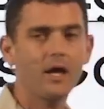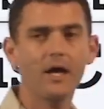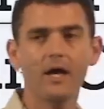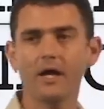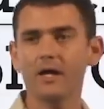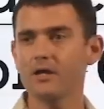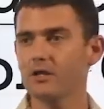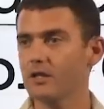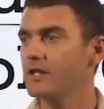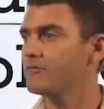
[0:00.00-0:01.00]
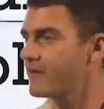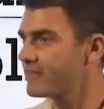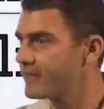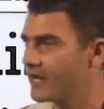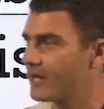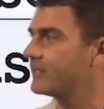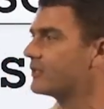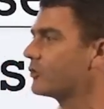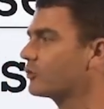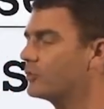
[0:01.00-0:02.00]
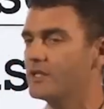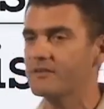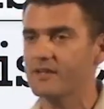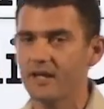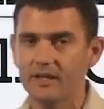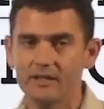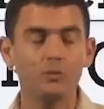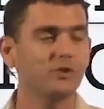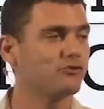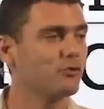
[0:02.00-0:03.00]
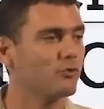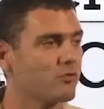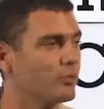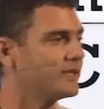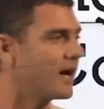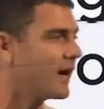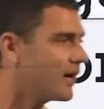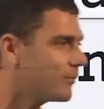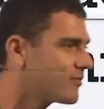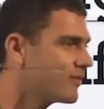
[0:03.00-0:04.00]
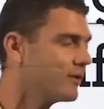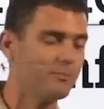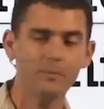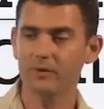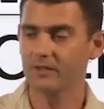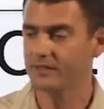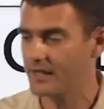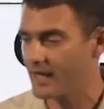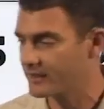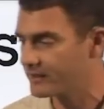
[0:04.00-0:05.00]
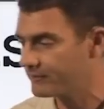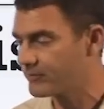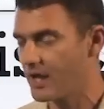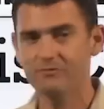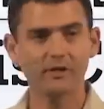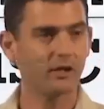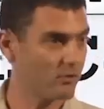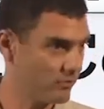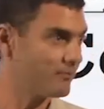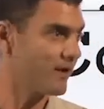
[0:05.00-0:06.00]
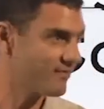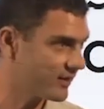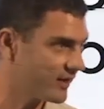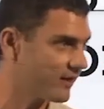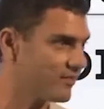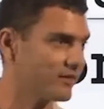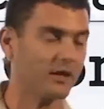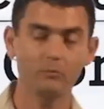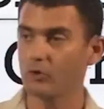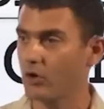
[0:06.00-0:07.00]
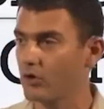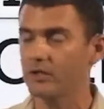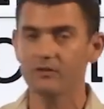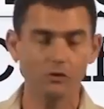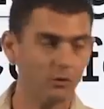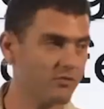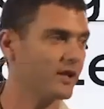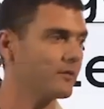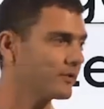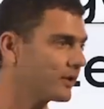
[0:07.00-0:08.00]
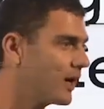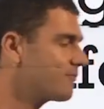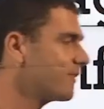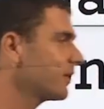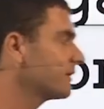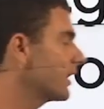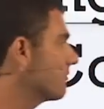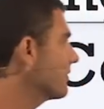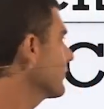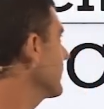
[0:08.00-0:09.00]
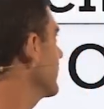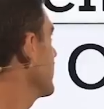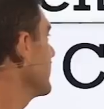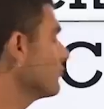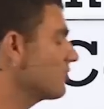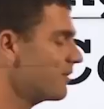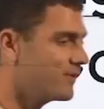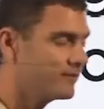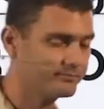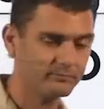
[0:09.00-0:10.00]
investigate, they talked with Israel, with Jews, with Arabs, people in the land, after lots of massacres in Hebron, in Jerusalem, in Haifa, in Tel Aviv, in Jaffa.